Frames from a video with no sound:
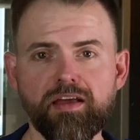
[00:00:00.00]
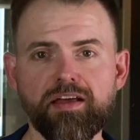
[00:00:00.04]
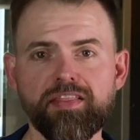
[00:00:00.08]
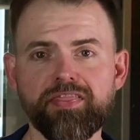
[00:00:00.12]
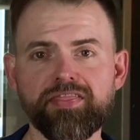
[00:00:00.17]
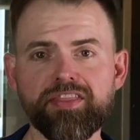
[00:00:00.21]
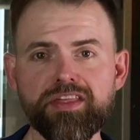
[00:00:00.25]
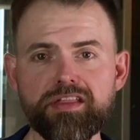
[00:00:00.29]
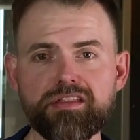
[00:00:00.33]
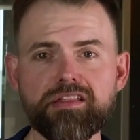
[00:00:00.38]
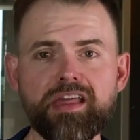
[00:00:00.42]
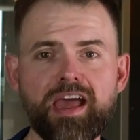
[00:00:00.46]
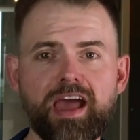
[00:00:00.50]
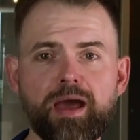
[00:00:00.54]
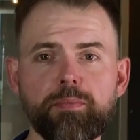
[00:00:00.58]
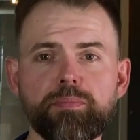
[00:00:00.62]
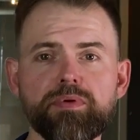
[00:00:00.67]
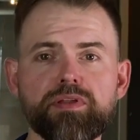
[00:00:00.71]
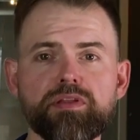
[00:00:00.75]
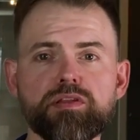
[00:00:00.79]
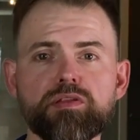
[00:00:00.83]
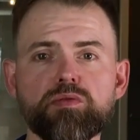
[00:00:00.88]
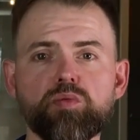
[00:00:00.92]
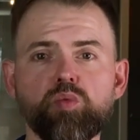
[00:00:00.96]
This
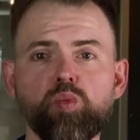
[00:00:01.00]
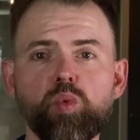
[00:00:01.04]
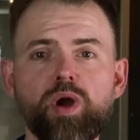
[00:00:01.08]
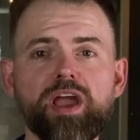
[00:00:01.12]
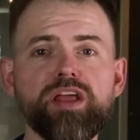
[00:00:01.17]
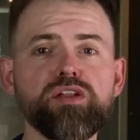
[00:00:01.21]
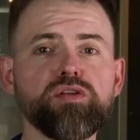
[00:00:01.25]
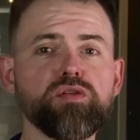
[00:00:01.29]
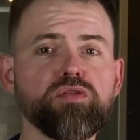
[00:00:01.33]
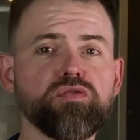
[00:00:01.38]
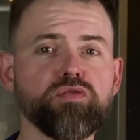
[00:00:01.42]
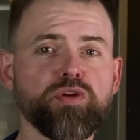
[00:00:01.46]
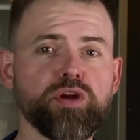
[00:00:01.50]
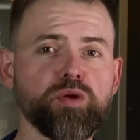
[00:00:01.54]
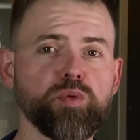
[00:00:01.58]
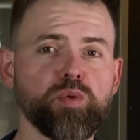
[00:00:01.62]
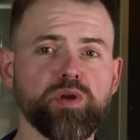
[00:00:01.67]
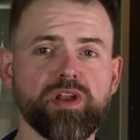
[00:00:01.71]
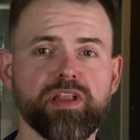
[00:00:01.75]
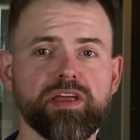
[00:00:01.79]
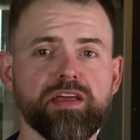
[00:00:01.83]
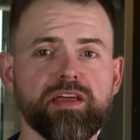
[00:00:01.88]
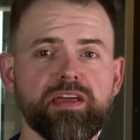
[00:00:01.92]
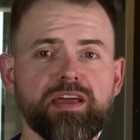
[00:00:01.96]
happens way too
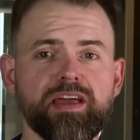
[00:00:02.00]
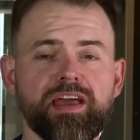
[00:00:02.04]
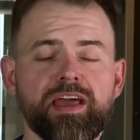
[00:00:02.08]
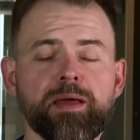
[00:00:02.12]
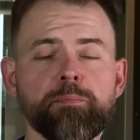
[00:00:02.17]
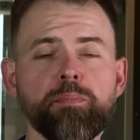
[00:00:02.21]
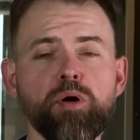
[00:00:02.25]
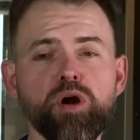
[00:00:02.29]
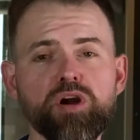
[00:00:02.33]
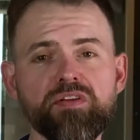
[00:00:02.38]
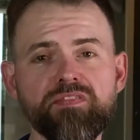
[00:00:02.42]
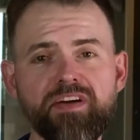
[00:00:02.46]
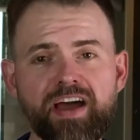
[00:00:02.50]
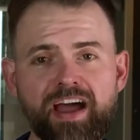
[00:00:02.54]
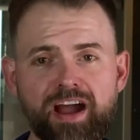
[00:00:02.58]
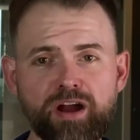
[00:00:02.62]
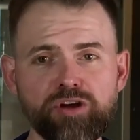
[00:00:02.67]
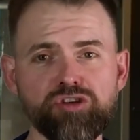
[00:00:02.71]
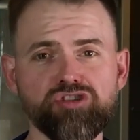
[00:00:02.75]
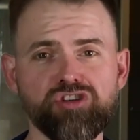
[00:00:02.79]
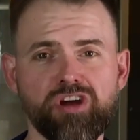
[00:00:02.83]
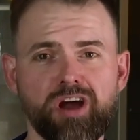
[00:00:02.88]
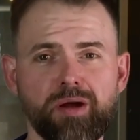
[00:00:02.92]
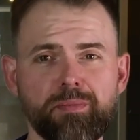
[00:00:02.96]
frequently, and part of
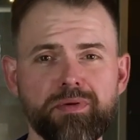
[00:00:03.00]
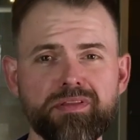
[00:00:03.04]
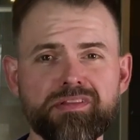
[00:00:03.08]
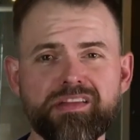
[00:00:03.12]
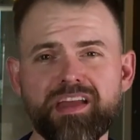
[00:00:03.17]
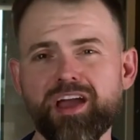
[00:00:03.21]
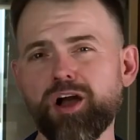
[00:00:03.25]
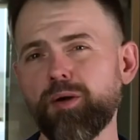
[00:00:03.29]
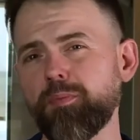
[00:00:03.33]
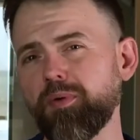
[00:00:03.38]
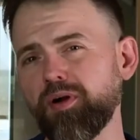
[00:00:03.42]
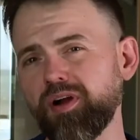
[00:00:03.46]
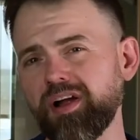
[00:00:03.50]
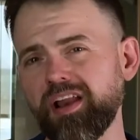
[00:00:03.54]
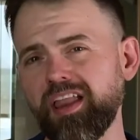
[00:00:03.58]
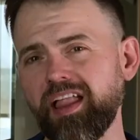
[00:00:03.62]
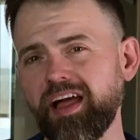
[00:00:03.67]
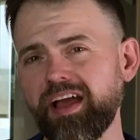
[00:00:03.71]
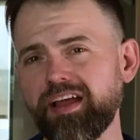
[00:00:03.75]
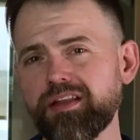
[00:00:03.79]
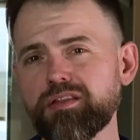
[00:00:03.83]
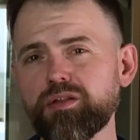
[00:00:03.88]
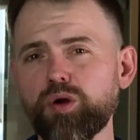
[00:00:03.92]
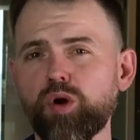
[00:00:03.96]
our job is to help our
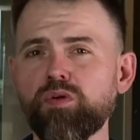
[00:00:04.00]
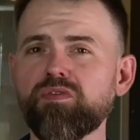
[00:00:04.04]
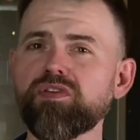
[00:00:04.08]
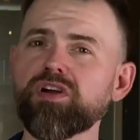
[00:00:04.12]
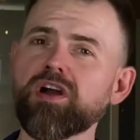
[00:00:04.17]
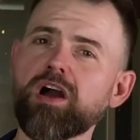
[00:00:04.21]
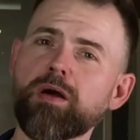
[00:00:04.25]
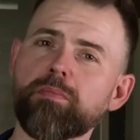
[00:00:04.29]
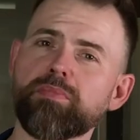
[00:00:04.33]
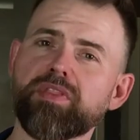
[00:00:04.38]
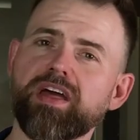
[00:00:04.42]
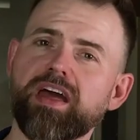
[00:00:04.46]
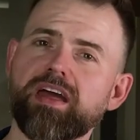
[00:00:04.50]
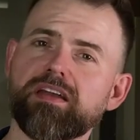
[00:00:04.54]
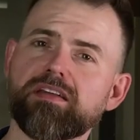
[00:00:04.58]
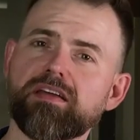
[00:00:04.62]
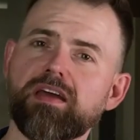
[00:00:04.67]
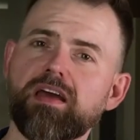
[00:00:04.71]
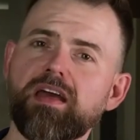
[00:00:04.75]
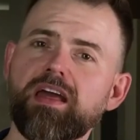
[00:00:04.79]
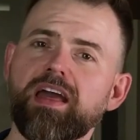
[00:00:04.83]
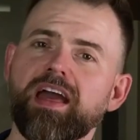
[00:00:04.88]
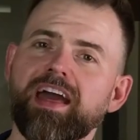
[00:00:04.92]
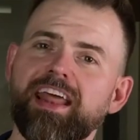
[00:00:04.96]
clients overcome that.
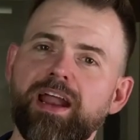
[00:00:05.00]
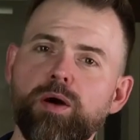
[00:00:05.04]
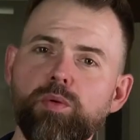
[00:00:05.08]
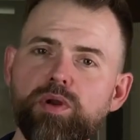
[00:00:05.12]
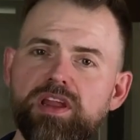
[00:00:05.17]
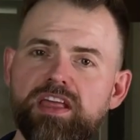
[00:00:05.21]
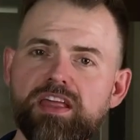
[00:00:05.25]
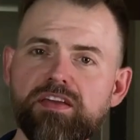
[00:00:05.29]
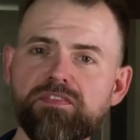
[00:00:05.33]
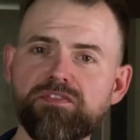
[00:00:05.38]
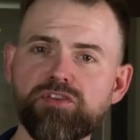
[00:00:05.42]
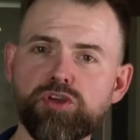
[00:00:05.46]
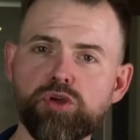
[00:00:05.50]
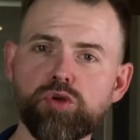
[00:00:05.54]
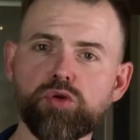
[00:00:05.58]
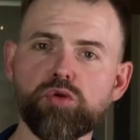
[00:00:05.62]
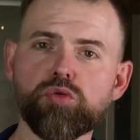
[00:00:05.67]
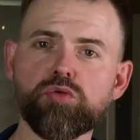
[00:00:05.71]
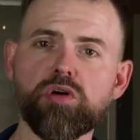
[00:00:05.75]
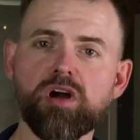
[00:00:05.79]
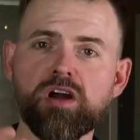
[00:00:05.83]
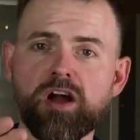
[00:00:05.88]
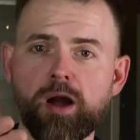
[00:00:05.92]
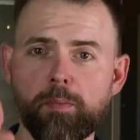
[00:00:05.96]
And I want to give
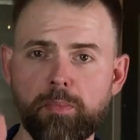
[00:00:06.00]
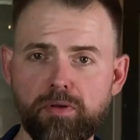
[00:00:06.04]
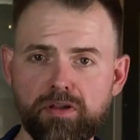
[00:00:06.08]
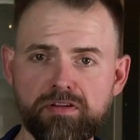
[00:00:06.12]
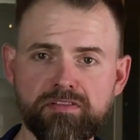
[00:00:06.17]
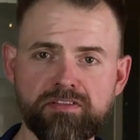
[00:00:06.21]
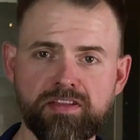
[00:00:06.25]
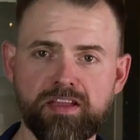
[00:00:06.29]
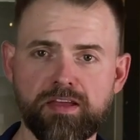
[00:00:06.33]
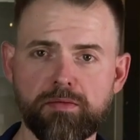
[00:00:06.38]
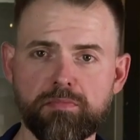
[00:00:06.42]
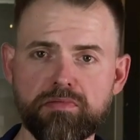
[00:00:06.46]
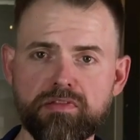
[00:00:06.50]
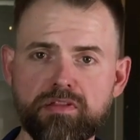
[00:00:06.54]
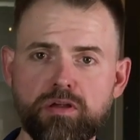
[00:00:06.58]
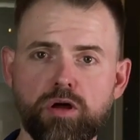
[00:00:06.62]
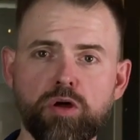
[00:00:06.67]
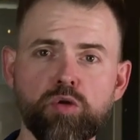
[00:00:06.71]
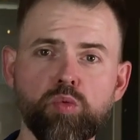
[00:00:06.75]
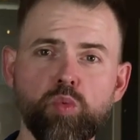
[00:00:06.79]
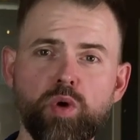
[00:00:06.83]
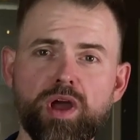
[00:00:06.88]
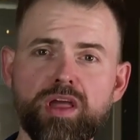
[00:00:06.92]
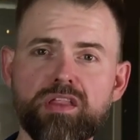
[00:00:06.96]
you a couple of tips
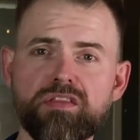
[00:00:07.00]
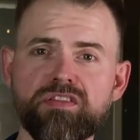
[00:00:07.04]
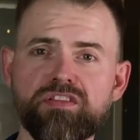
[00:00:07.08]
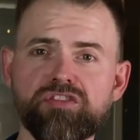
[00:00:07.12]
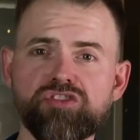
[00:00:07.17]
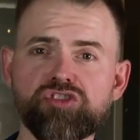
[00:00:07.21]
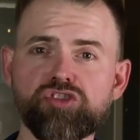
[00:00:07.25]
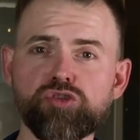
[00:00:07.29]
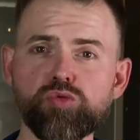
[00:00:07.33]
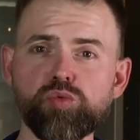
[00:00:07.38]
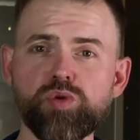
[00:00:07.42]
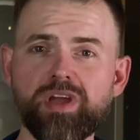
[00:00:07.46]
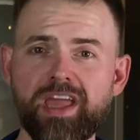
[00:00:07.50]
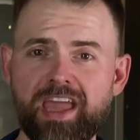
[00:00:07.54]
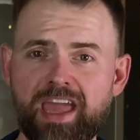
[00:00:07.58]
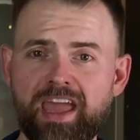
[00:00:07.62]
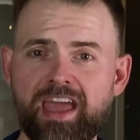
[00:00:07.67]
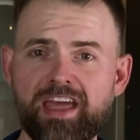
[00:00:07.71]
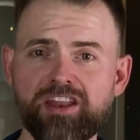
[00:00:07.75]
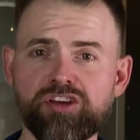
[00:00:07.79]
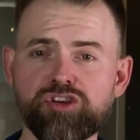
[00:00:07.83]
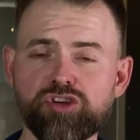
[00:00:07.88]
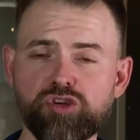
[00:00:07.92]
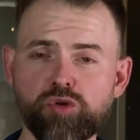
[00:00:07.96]
on ways that you
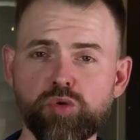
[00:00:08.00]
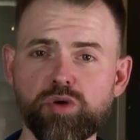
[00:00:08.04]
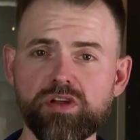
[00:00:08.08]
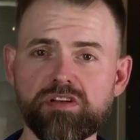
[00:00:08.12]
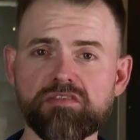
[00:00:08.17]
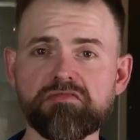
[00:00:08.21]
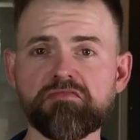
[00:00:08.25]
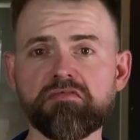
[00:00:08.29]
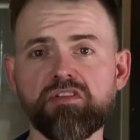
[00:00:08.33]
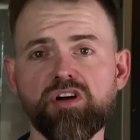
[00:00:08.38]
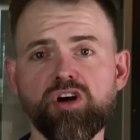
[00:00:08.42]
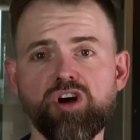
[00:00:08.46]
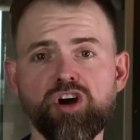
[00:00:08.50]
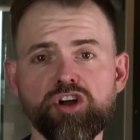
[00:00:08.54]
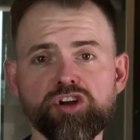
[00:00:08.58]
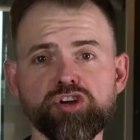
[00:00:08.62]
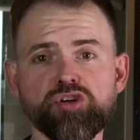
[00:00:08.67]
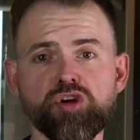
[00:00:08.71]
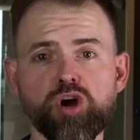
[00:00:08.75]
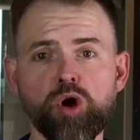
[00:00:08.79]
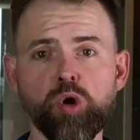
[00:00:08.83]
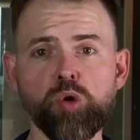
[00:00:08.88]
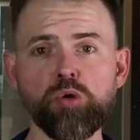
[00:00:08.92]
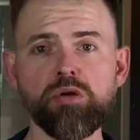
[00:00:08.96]
can do it on
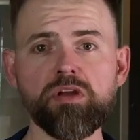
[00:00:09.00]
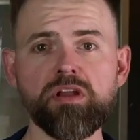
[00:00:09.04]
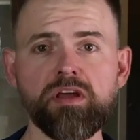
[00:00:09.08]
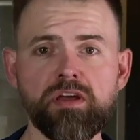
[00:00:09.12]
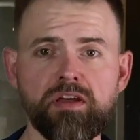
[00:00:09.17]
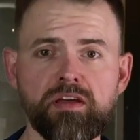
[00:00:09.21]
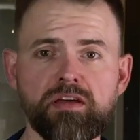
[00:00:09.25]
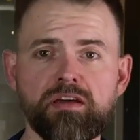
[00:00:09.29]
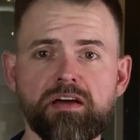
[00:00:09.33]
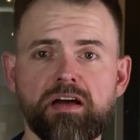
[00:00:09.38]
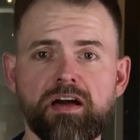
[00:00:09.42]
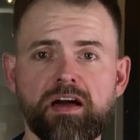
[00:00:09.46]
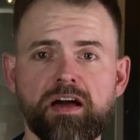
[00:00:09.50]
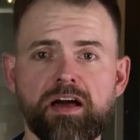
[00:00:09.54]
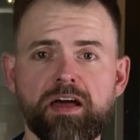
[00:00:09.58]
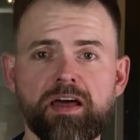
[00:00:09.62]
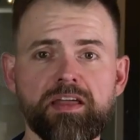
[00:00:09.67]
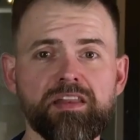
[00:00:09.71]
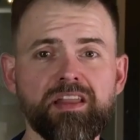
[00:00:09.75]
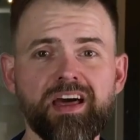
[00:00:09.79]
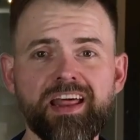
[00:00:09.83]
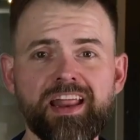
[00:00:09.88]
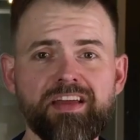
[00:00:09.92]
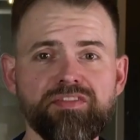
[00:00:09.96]
your own
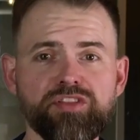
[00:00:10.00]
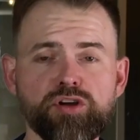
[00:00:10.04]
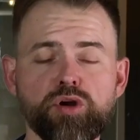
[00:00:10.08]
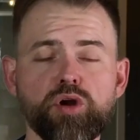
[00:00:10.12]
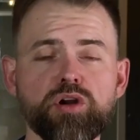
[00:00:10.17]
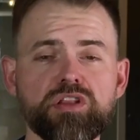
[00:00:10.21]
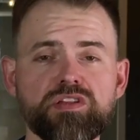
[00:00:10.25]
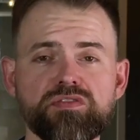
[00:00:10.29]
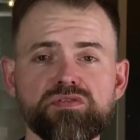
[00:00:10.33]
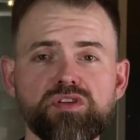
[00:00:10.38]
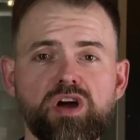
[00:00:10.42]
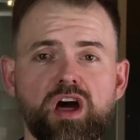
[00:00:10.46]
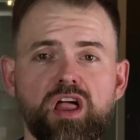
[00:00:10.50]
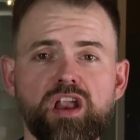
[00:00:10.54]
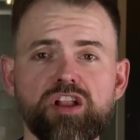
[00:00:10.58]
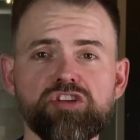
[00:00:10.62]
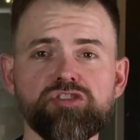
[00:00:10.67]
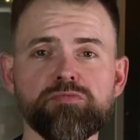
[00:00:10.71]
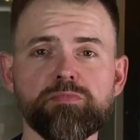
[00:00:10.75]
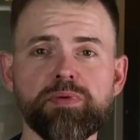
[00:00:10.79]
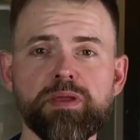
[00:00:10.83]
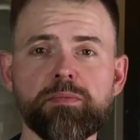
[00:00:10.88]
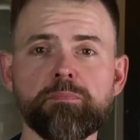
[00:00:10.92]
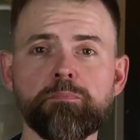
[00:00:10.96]
and not have the curse of
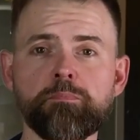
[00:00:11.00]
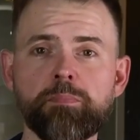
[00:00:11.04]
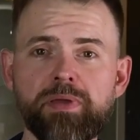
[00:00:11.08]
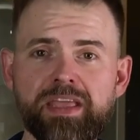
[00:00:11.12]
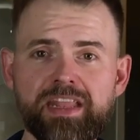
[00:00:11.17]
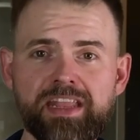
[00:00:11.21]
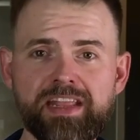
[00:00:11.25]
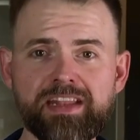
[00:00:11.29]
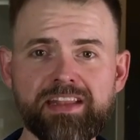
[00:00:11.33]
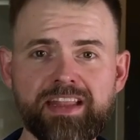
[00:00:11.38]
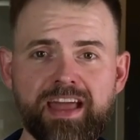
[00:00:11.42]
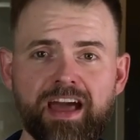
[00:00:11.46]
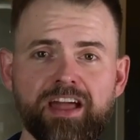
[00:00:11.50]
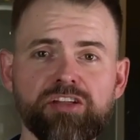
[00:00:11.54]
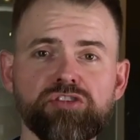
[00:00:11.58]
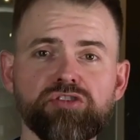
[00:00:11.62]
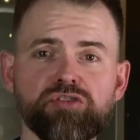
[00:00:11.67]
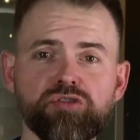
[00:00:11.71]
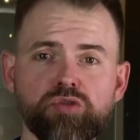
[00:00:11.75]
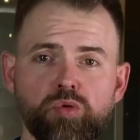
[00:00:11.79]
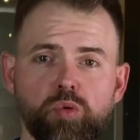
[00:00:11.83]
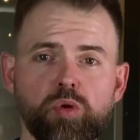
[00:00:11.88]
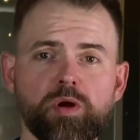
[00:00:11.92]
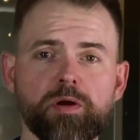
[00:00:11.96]
knowledge be beating down your
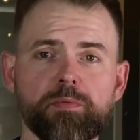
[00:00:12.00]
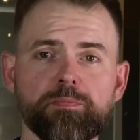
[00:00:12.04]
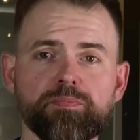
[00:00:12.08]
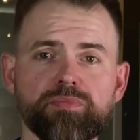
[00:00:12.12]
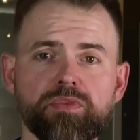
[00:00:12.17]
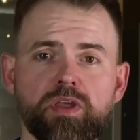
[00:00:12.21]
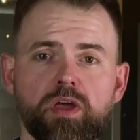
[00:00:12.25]
door.